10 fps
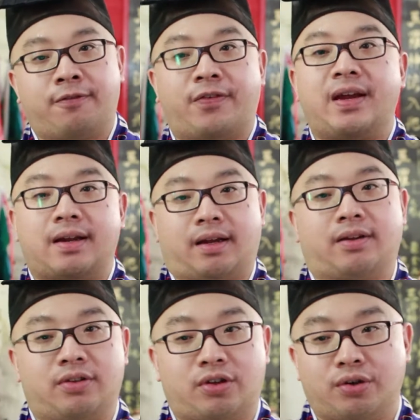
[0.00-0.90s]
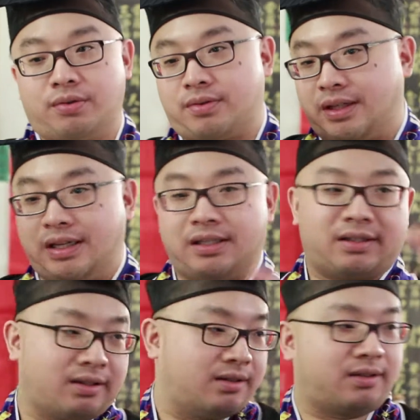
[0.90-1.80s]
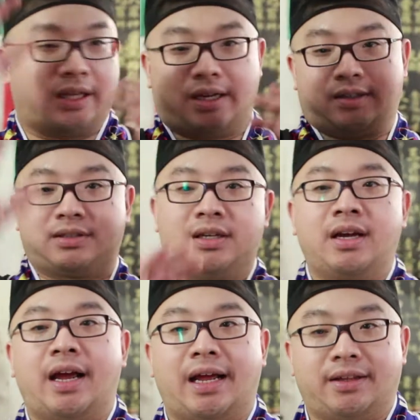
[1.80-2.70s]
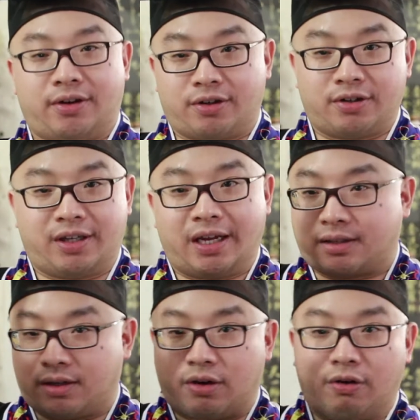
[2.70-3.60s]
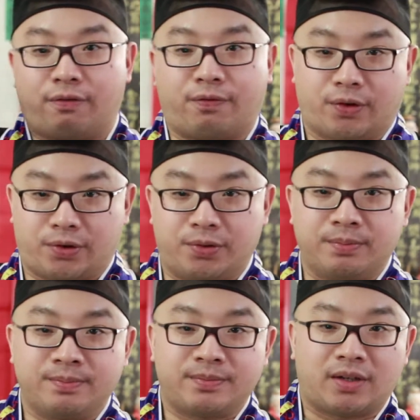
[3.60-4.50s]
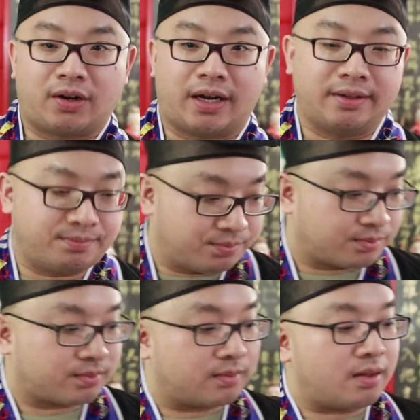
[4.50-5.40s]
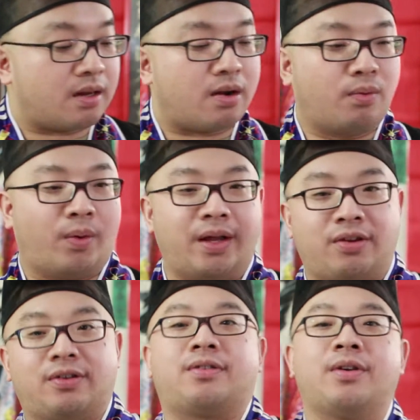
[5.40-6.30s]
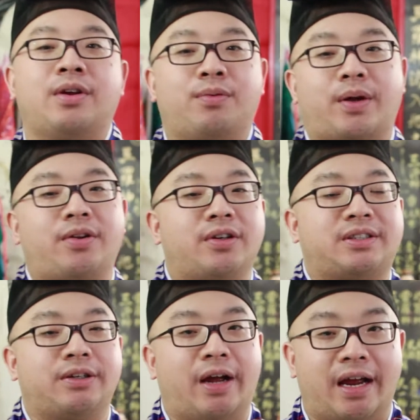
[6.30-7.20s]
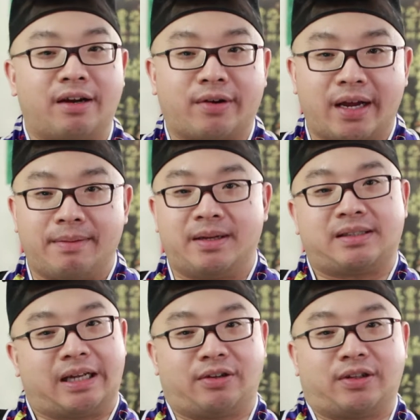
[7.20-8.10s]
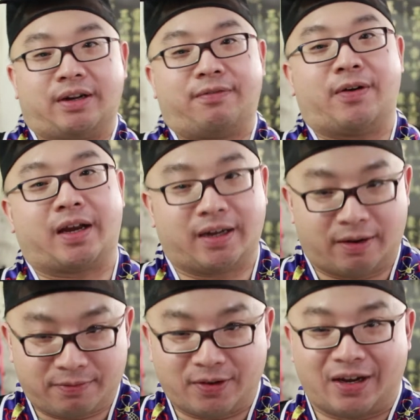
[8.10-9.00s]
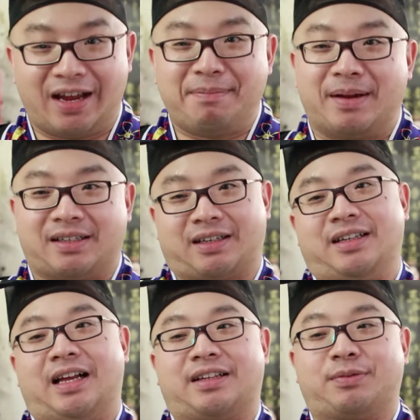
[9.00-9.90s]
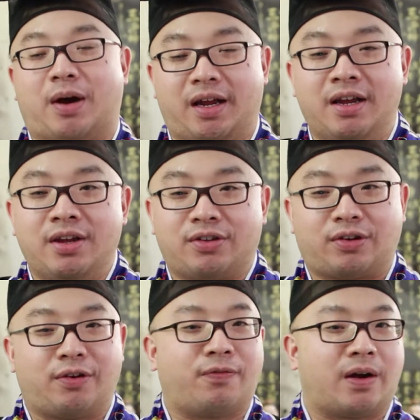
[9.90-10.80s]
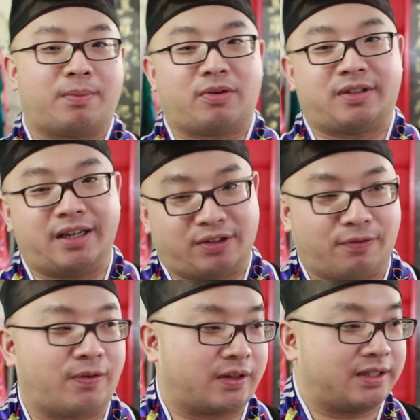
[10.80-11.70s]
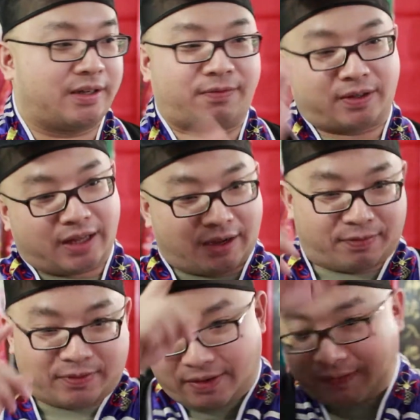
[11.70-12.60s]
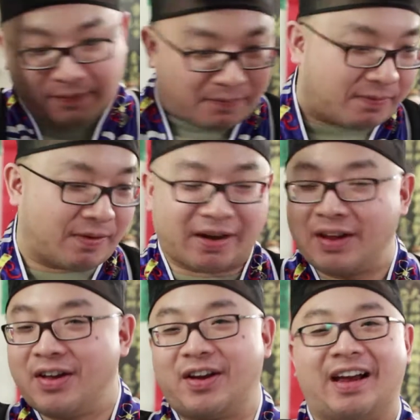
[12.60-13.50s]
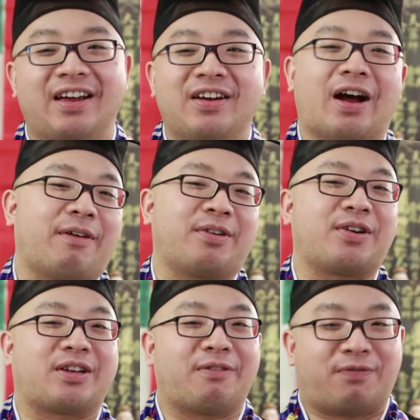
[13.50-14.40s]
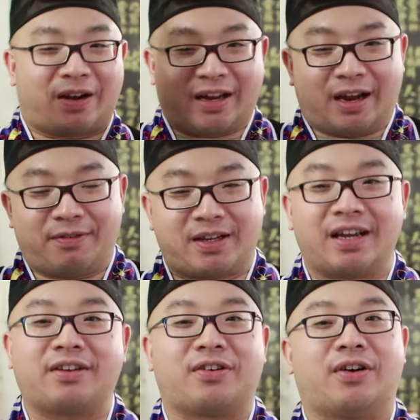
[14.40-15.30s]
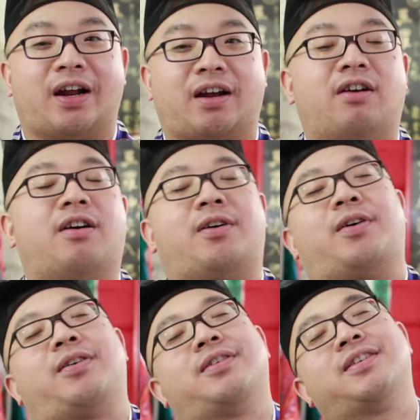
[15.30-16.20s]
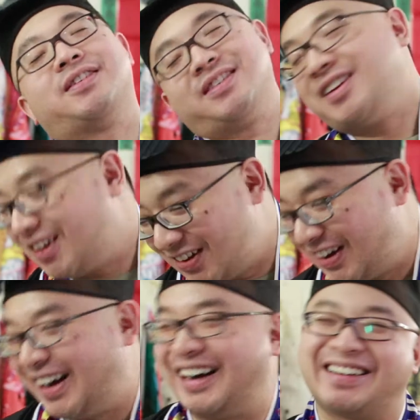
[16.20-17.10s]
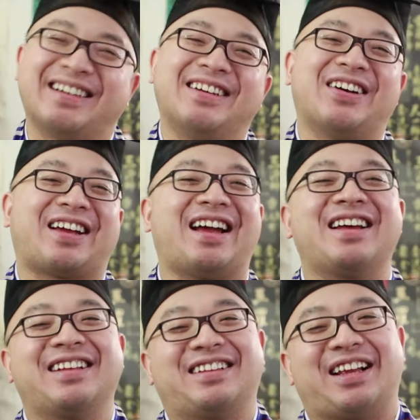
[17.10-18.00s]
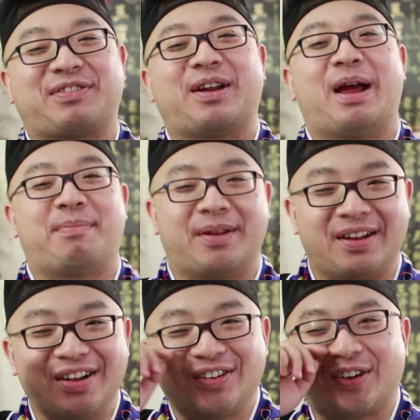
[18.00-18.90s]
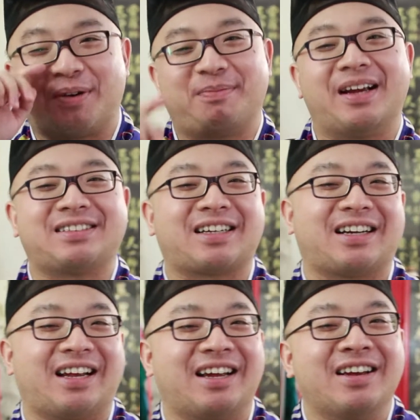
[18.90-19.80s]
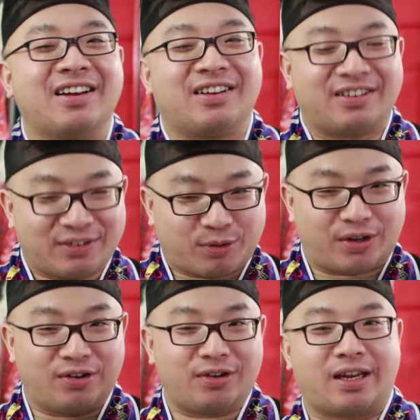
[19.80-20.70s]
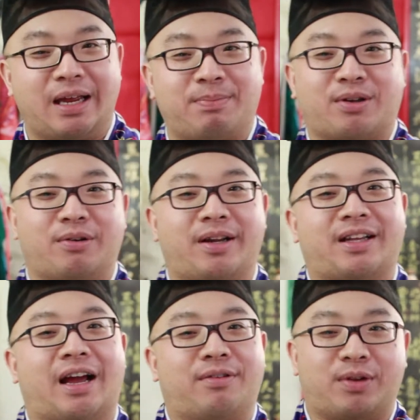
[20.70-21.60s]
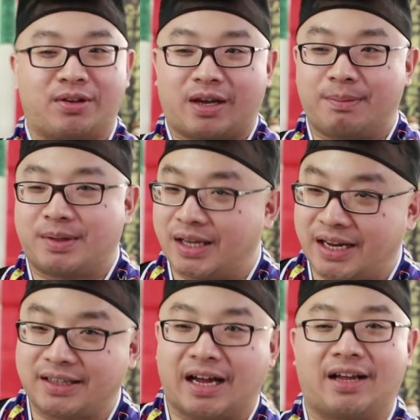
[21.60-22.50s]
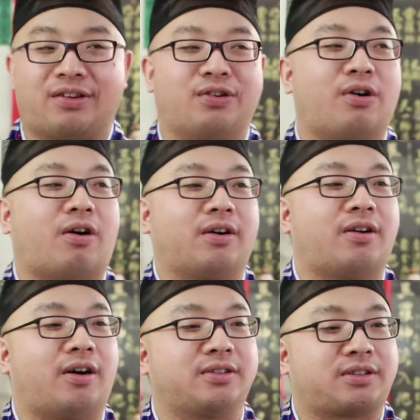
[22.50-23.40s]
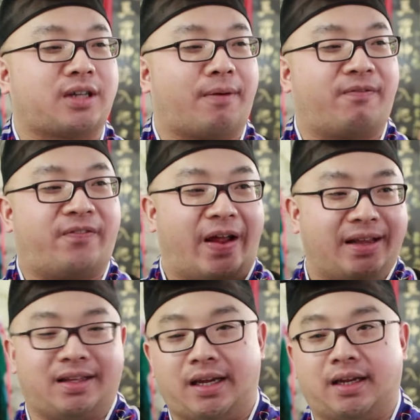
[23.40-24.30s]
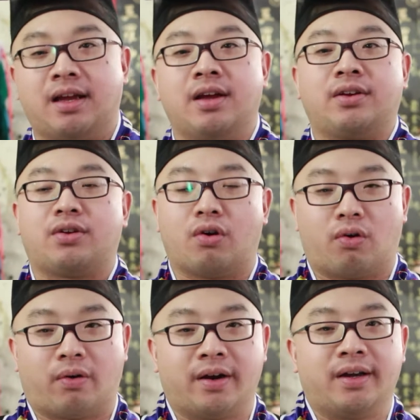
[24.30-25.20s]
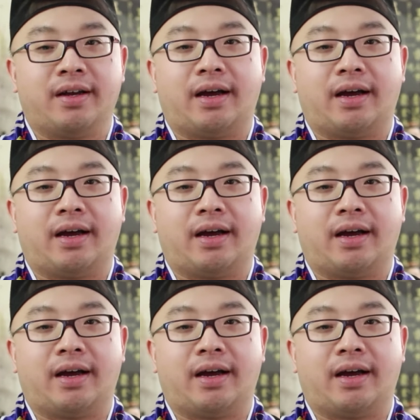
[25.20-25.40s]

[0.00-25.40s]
feeling, to these things, and they're going to take the load for you. Okay, when you're still angry, it means that you didn't fuck enough. Okay, basically that's why. So you fuck more things. You fuck this and fuck that, fuck that, fuck. Okay, after you're done fucking everything, you're like, oh. Okay, that's what happened. So basically, when you keep doing that, when you keep saying that, you are non-stop venting your